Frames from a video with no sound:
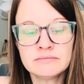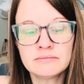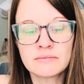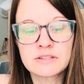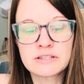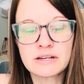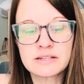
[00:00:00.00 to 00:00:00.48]

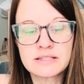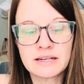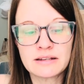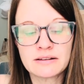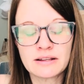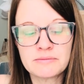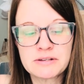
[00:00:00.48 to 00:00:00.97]
So I said,
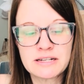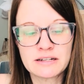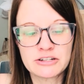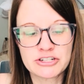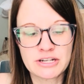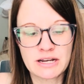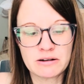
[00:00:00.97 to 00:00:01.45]
let me take a
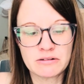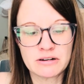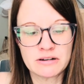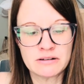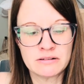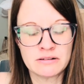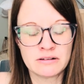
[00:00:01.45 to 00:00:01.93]

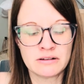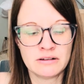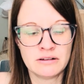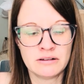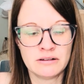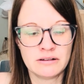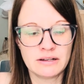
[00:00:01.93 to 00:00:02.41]
shower
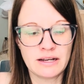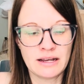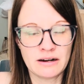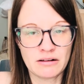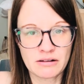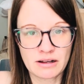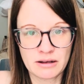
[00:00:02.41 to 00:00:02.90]
and
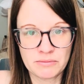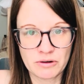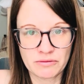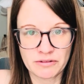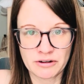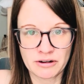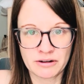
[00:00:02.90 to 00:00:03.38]
I'll come
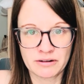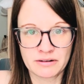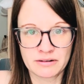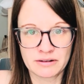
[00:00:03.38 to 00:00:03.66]
over